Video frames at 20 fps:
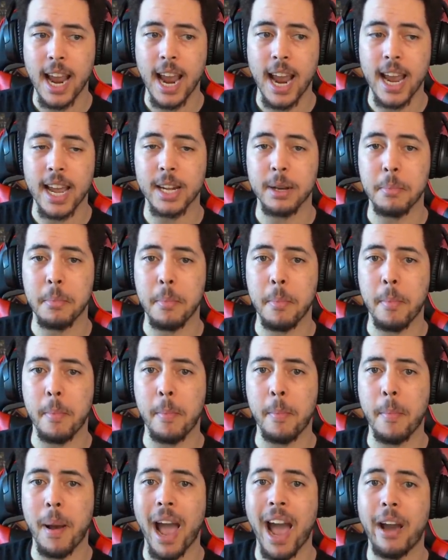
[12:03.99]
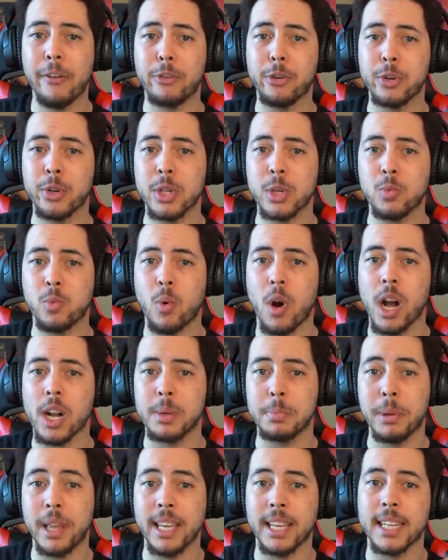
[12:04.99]
And after just
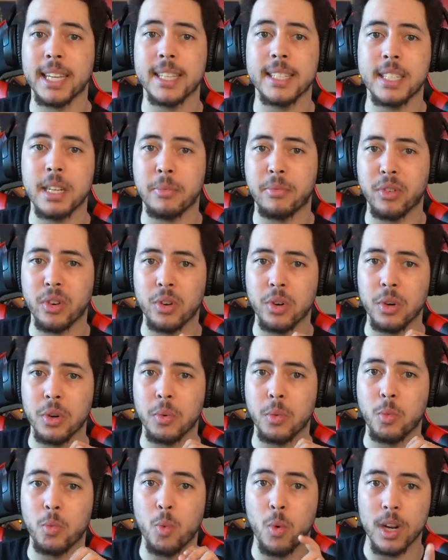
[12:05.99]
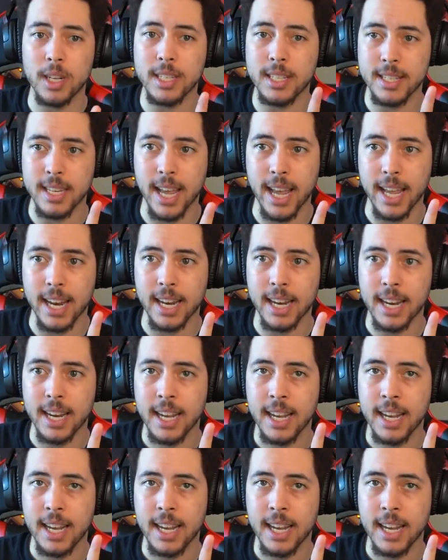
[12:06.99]
watch playing against him for one set